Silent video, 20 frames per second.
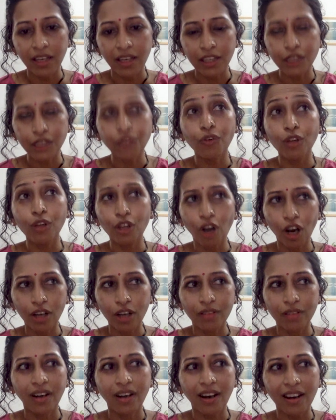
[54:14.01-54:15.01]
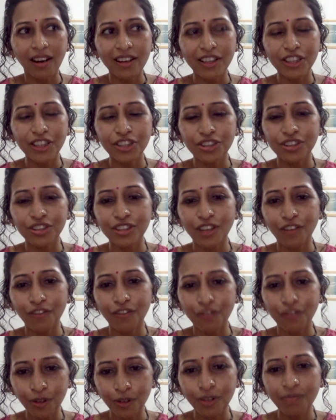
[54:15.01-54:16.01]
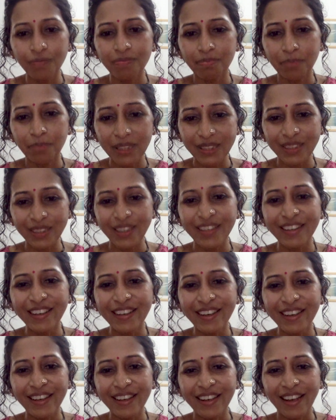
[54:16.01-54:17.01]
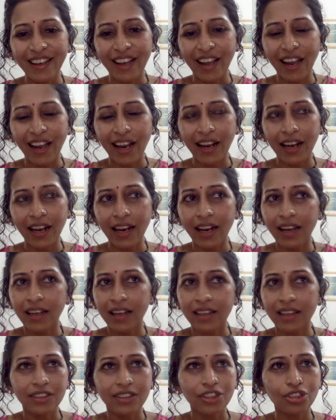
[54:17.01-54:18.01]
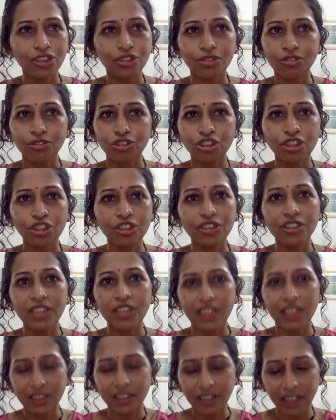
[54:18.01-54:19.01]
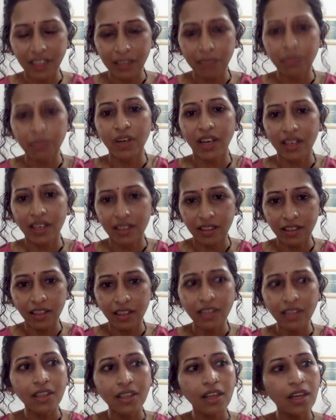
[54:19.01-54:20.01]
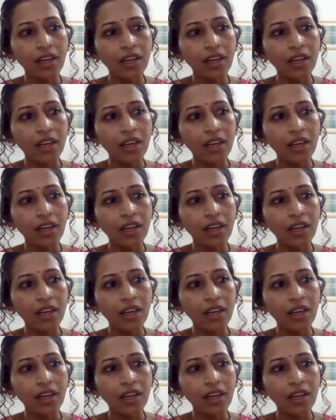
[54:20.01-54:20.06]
It's full on. Our kitchens are full, busy, and the children take great pride in it.